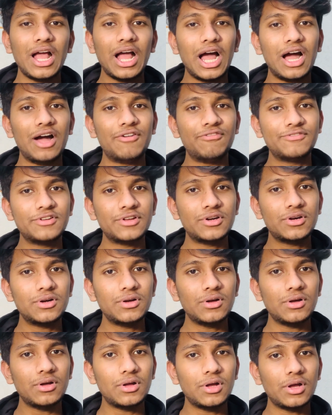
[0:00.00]
After
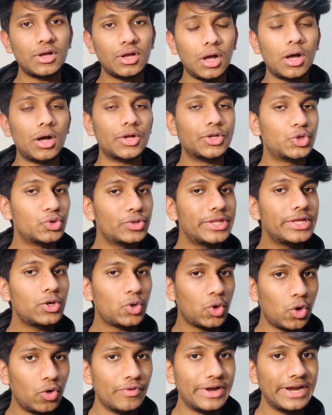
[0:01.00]
during
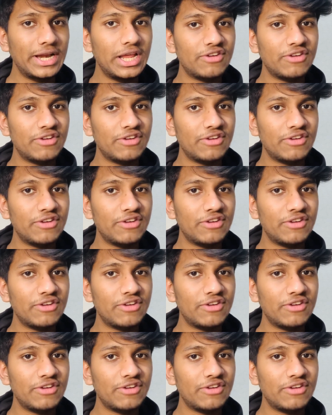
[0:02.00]
COVID,